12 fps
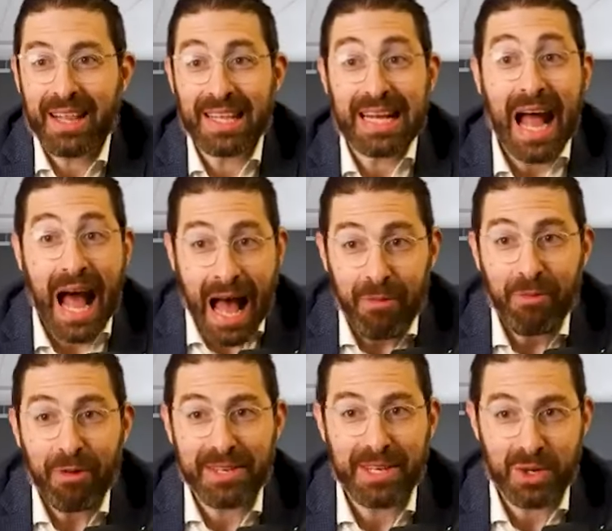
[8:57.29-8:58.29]
Like the
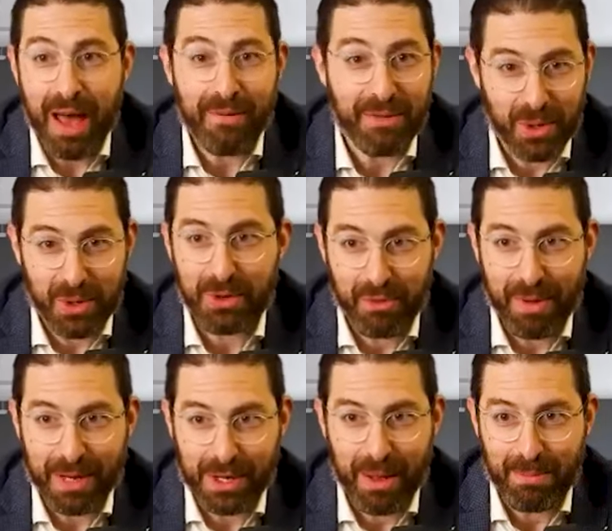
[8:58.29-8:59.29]
confidence that you have is also from
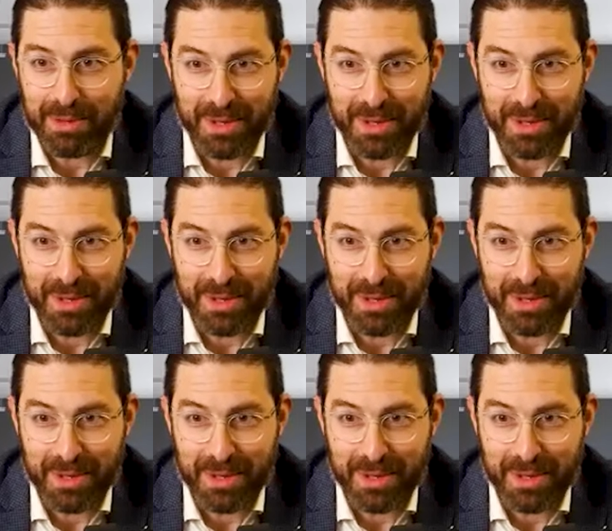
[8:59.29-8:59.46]
Hashem.